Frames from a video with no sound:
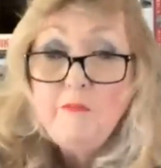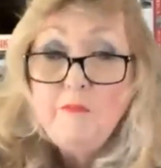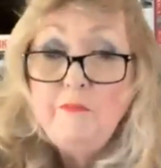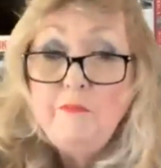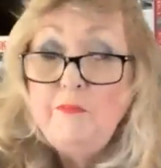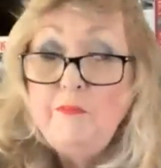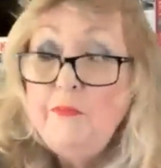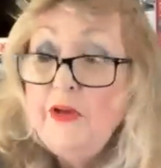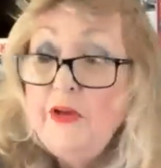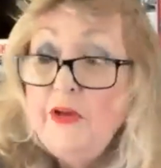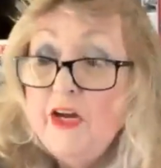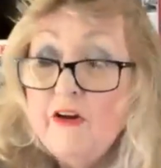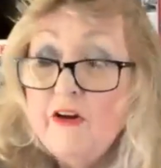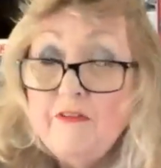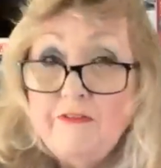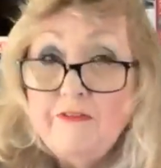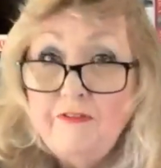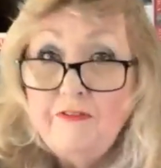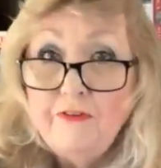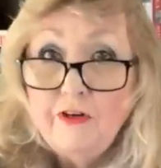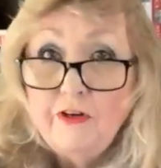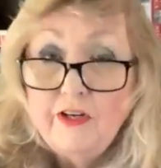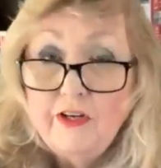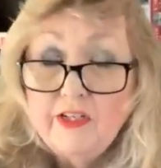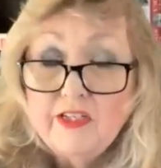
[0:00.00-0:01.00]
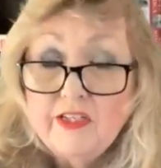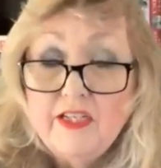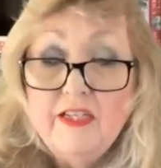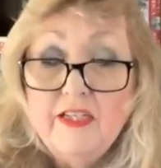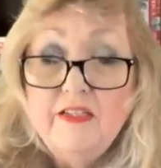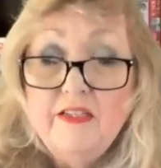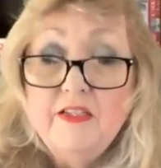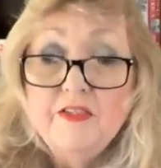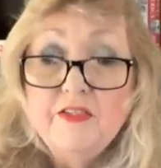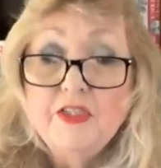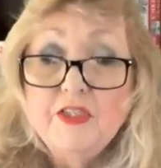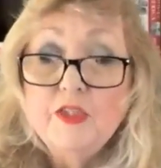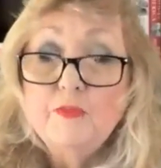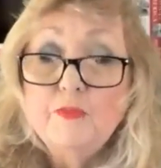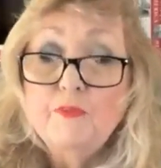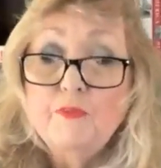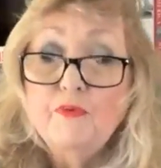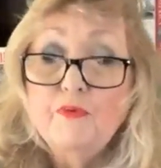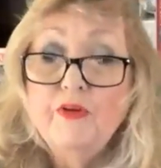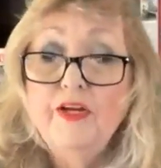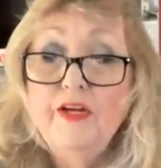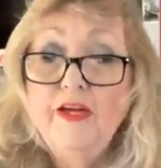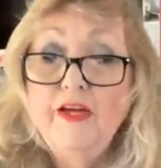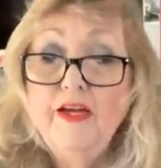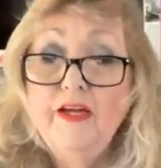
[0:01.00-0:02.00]
Barefoot in the
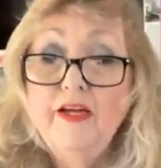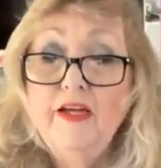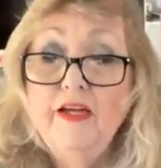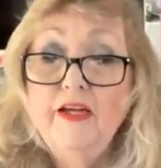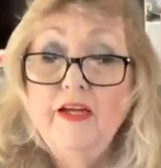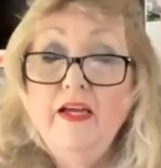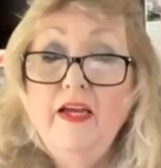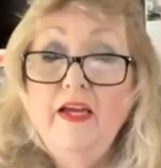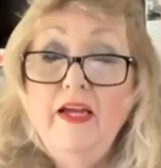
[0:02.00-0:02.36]
spring,